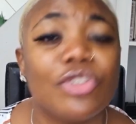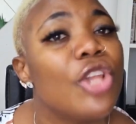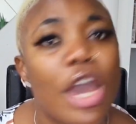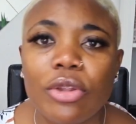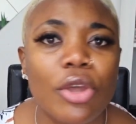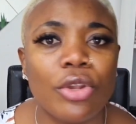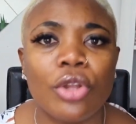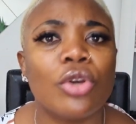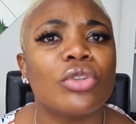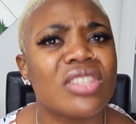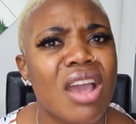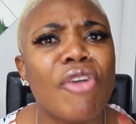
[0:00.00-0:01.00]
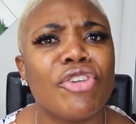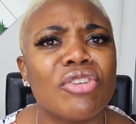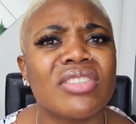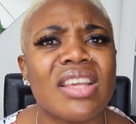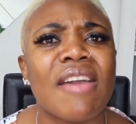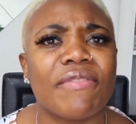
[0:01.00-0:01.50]
No. Tell
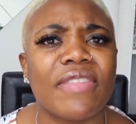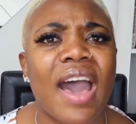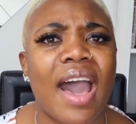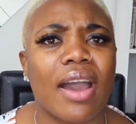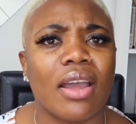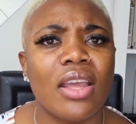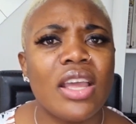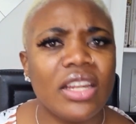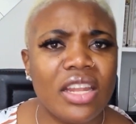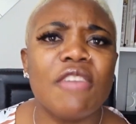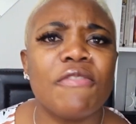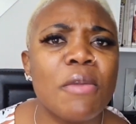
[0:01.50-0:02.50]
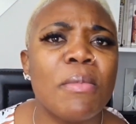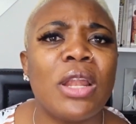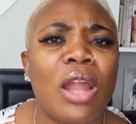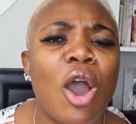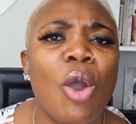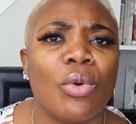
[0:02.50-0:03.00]
yourself that. Leave him
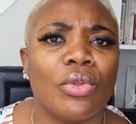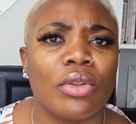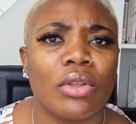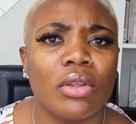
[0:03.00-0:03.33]
alone.